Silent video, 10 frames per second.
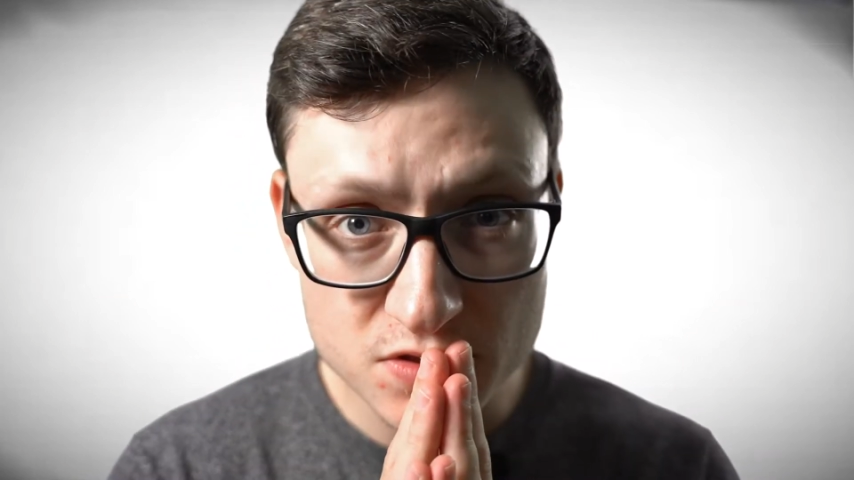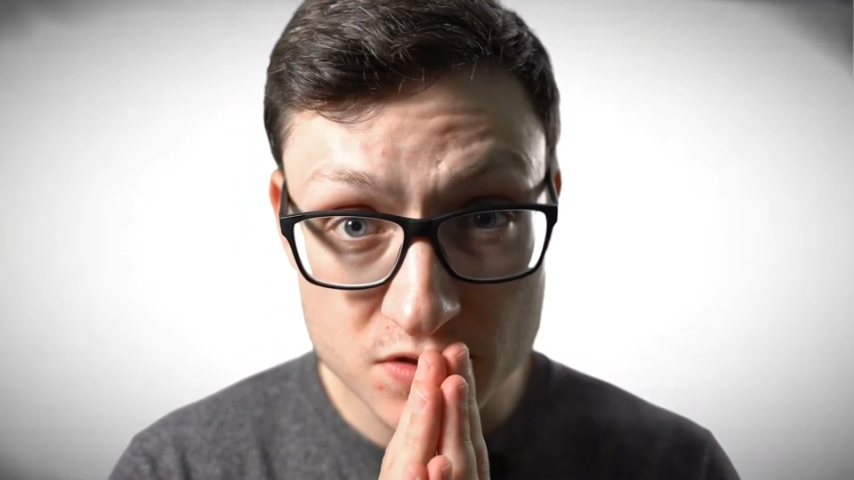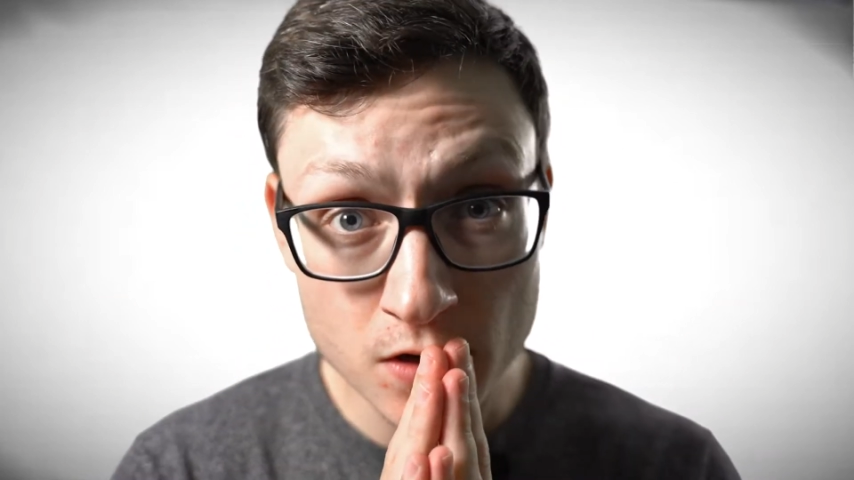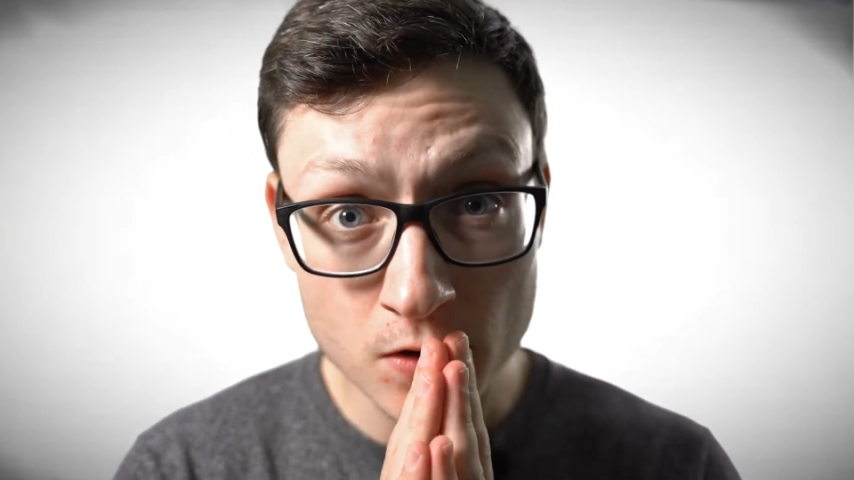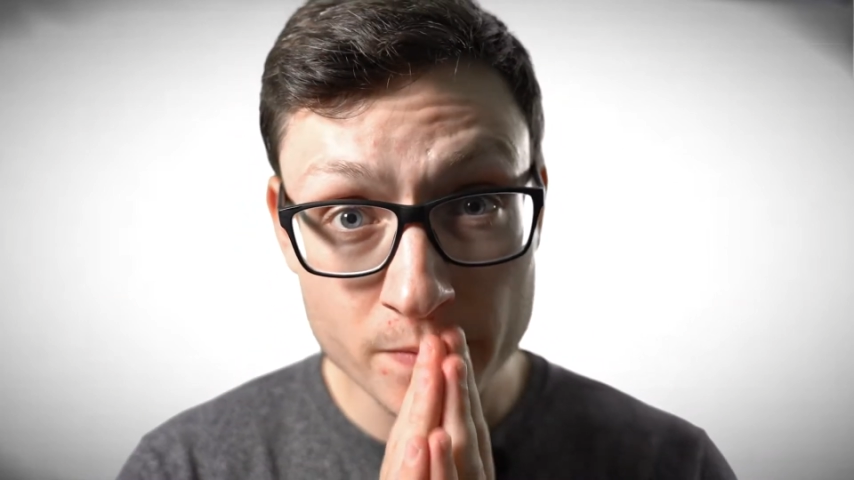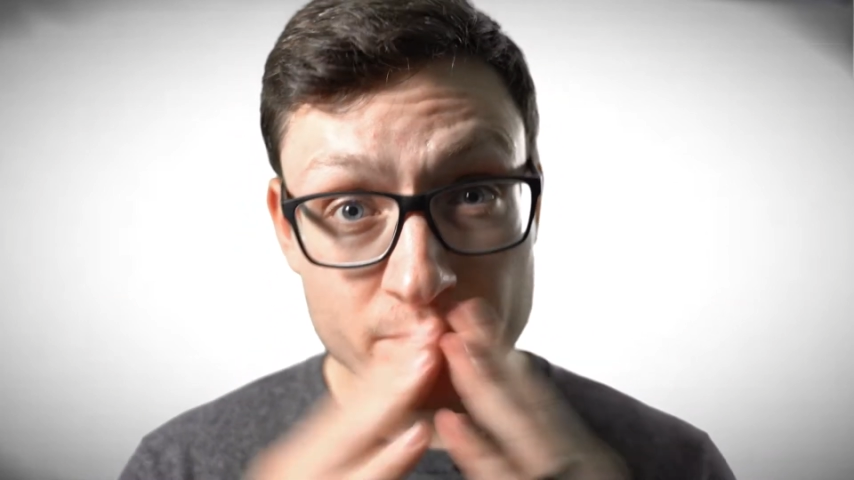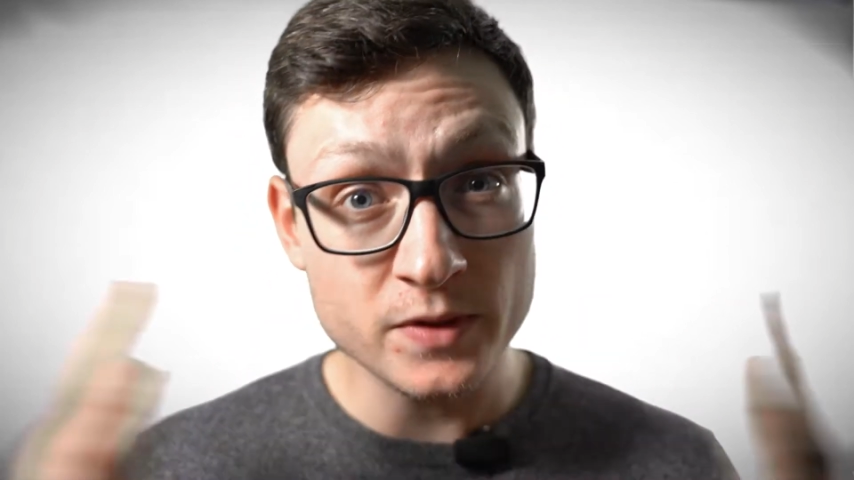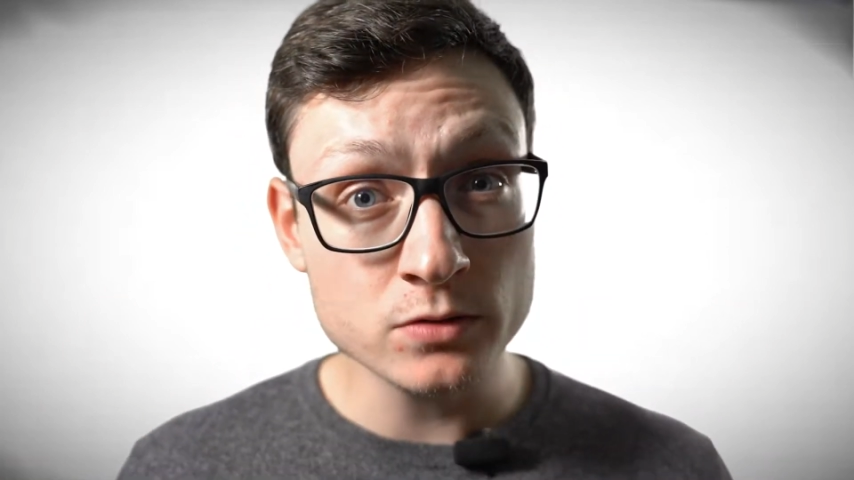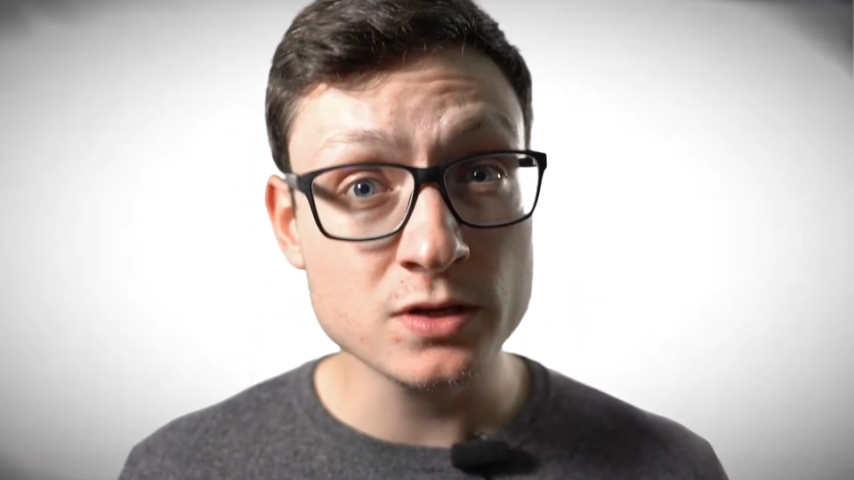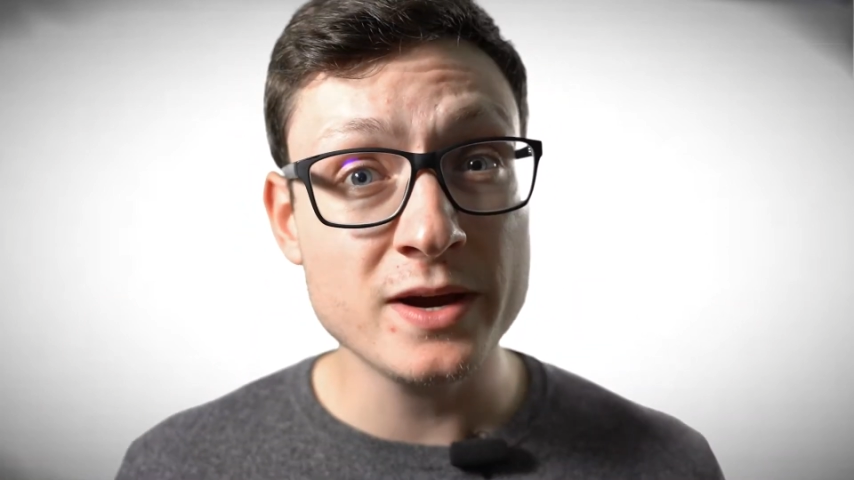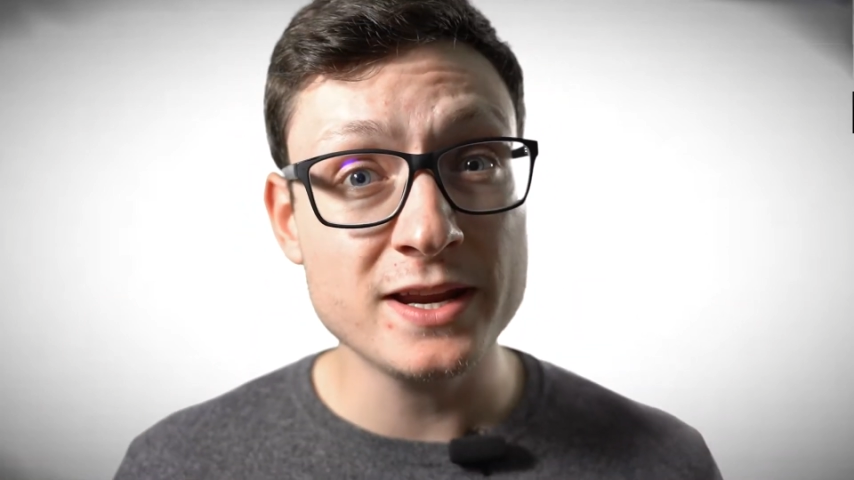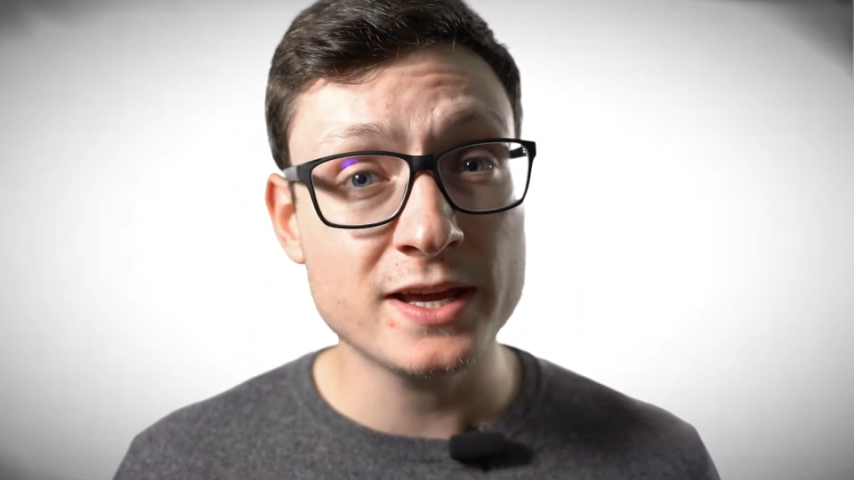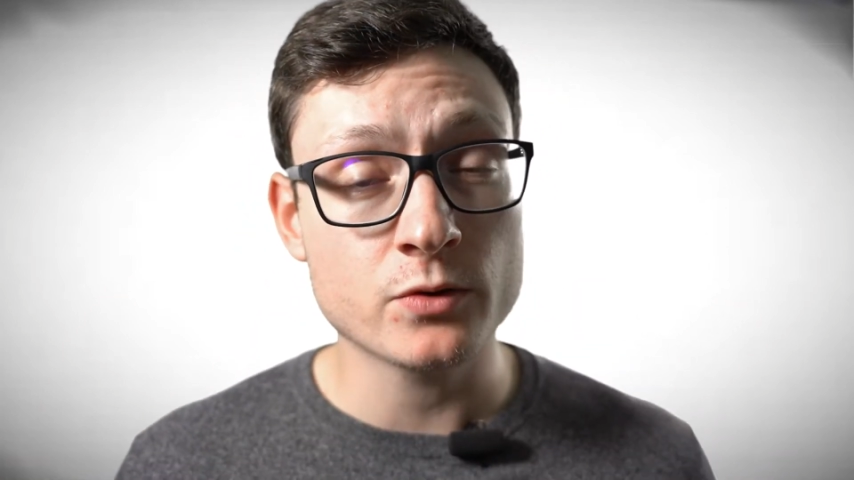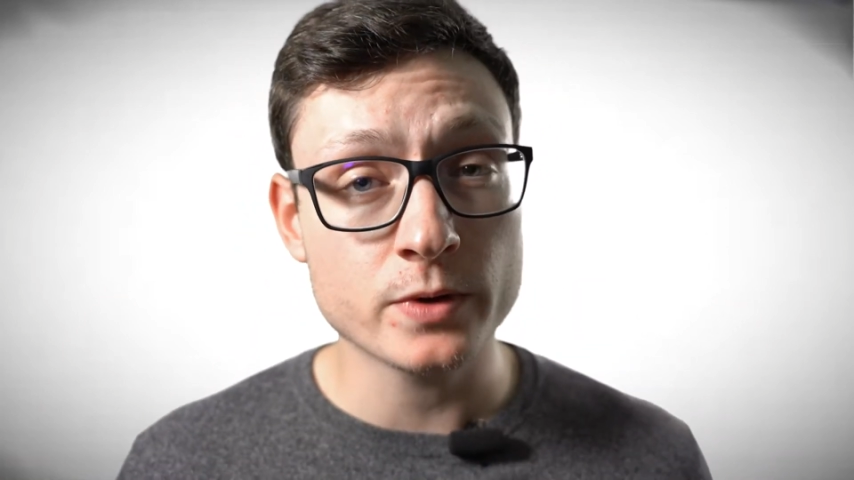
So, the only way to get